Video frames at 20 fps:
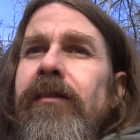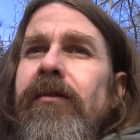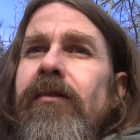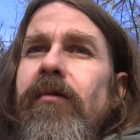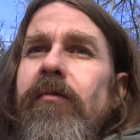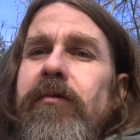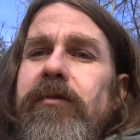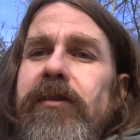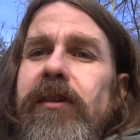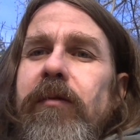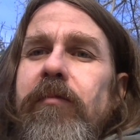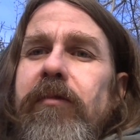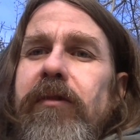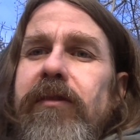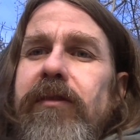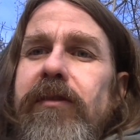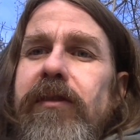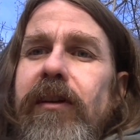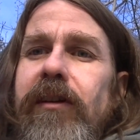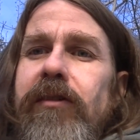Homo
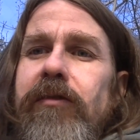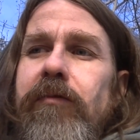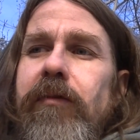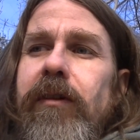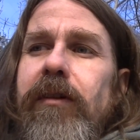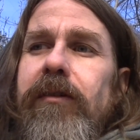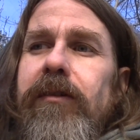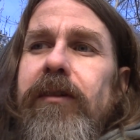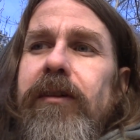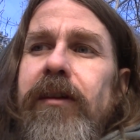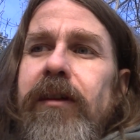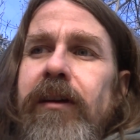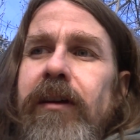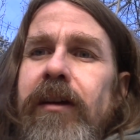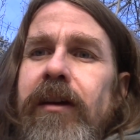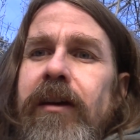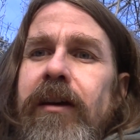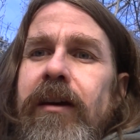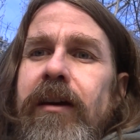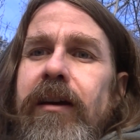sapiens sexuality,
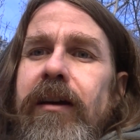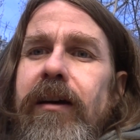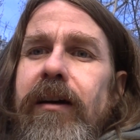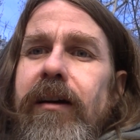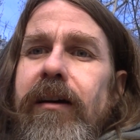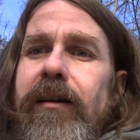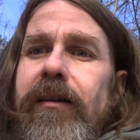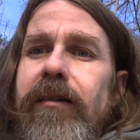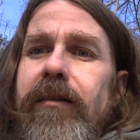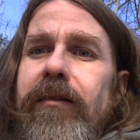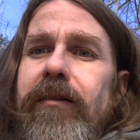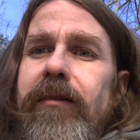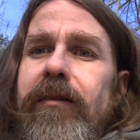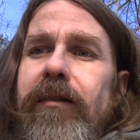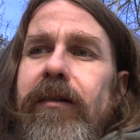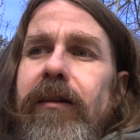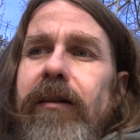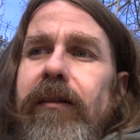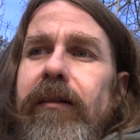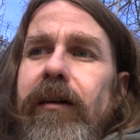uh,
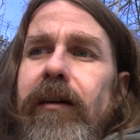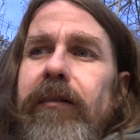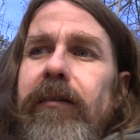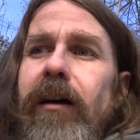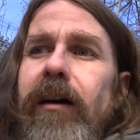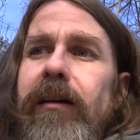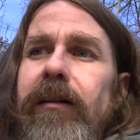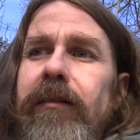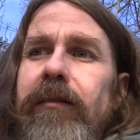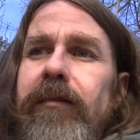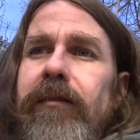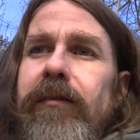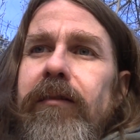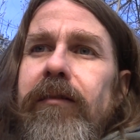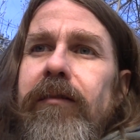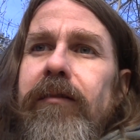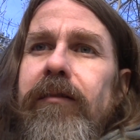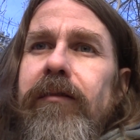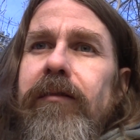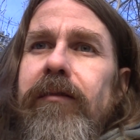and, and not
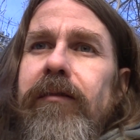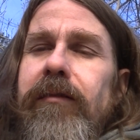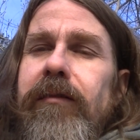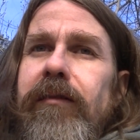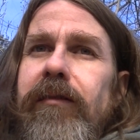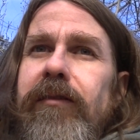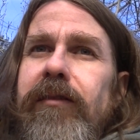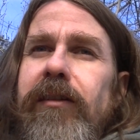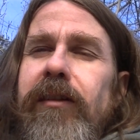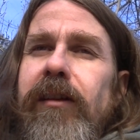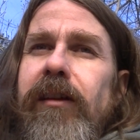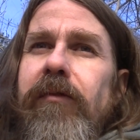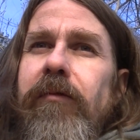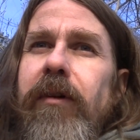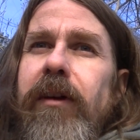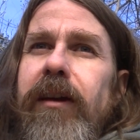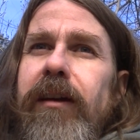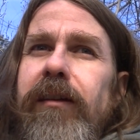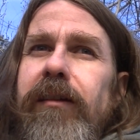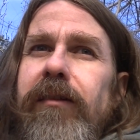
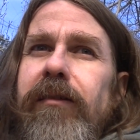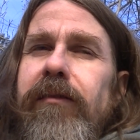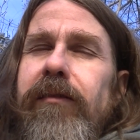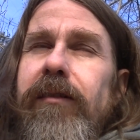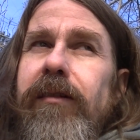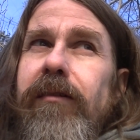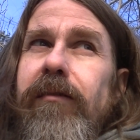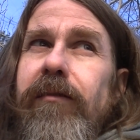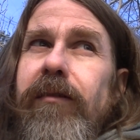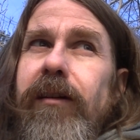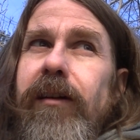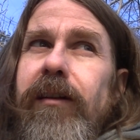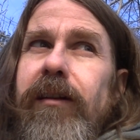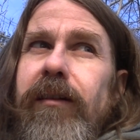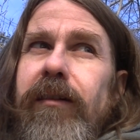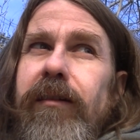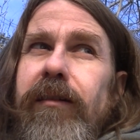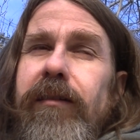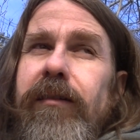insinuating you're, you know, kind of